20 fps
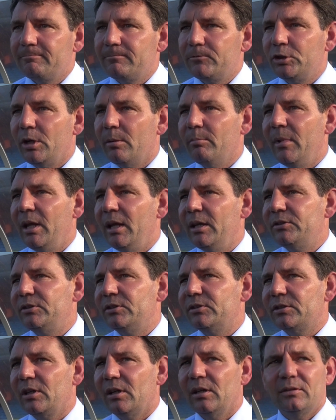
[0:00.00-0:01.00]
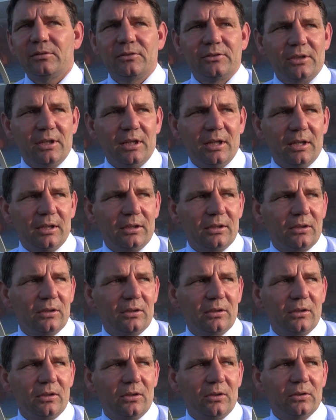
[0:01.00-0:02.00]
John Mellish has got
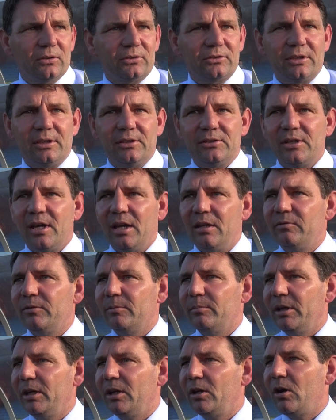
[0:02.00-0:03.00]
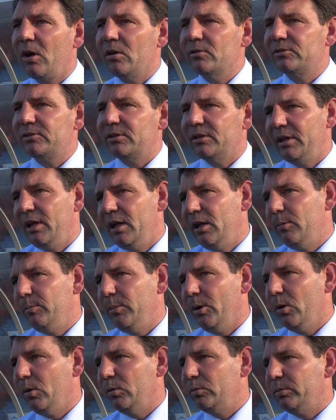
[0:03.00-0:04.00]
cuts in his head from being constantly
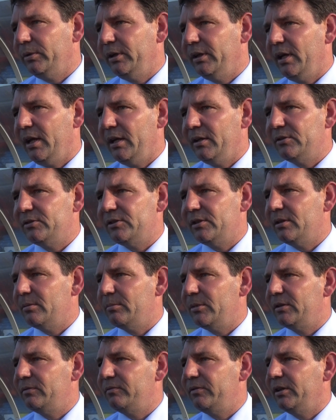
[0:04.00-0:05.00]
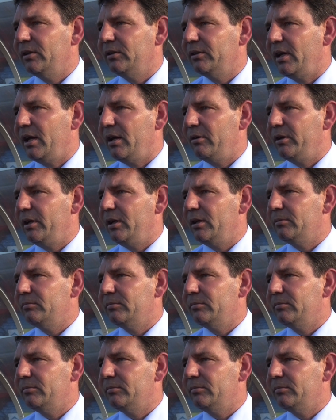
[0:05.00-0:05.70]
elbowed, winning headers in the midfield area.